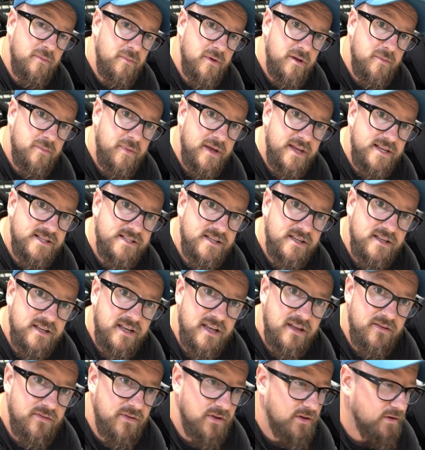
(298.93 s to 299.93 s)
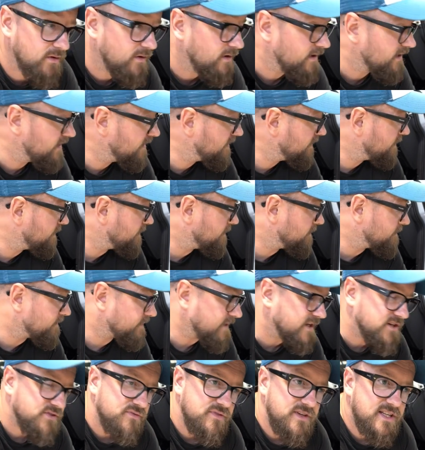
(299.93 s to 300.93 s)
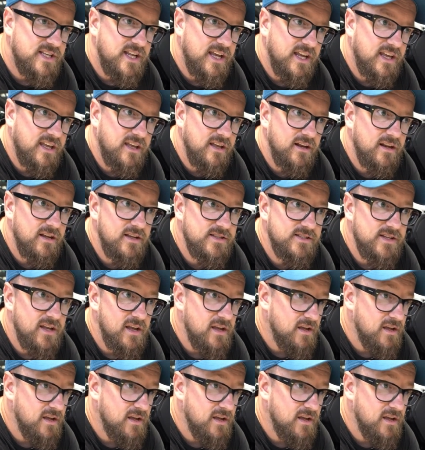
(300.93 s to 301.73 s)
mid-bass can give you, It's ridiculous.